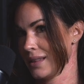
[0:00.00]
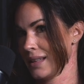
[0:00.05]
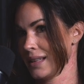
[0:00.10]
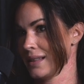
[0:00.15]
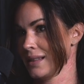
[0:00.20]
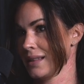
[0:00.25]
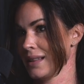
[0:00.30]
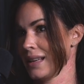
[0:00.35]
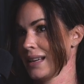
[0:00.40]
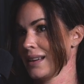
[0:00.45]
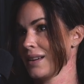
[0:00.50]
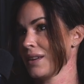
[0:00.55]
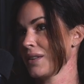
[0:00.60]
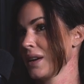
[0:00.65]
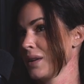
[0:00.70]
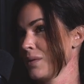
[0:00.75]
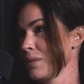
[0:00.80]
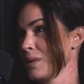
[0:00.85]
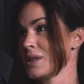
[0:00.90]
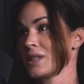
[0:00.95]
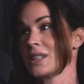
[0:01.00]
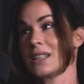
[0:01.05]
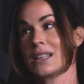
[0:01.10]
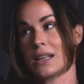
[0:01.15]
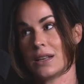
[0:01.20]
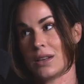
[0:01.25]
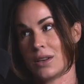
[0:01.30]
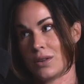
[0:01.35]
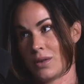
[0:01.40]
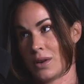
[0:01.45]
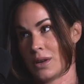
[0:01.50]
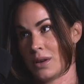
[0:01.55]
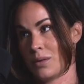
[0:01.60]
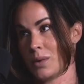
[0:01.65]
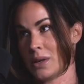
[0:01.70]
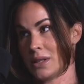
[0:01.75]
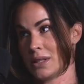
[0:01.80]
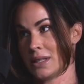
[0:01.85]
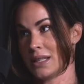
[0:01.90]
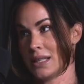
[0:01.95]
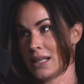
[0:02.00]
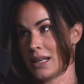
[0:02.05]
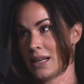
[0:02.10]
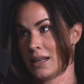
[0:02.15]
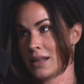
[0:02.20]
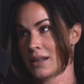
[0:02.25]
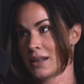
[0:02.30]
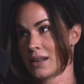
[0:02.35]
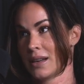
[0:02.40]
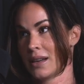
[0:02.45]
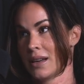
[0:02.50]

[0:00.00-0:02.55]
then like, okay, we should get you on a once a day.